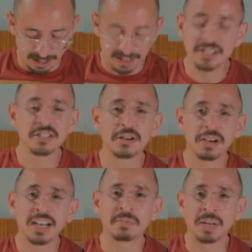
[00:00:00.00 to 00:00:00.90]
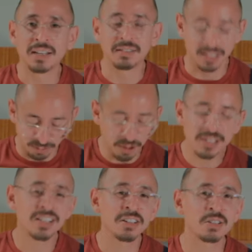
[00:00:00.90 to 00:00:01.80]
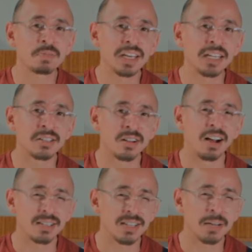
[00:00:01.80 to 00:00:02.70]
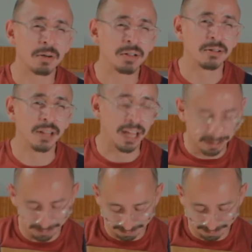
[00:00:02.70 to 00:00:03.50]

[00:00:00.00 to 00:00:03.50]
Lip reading: let's just go ahead and let's focus on just making sauce. How about we do that?